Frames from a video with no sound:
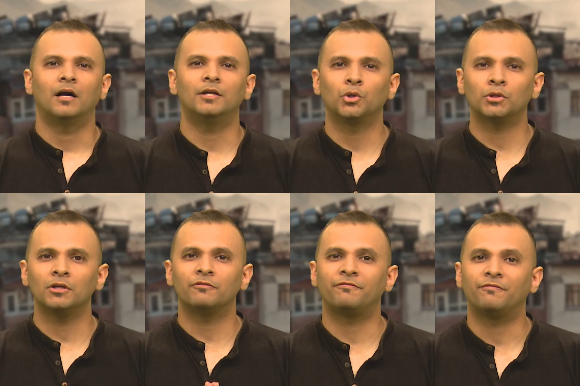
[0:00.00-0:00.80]
A
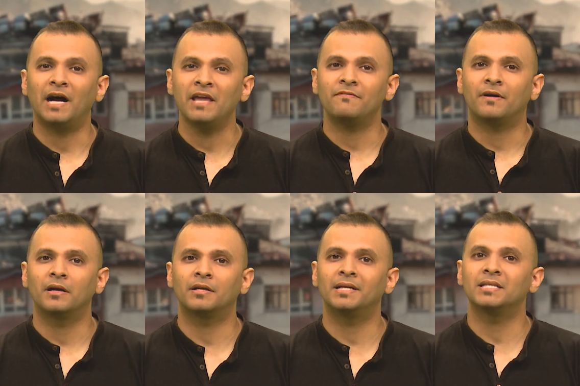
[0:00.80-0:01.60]
total of
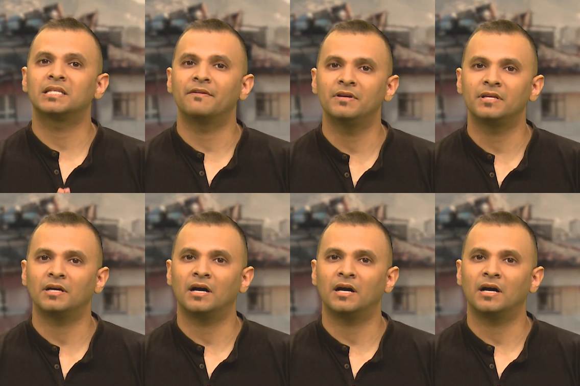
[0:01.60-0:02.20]
570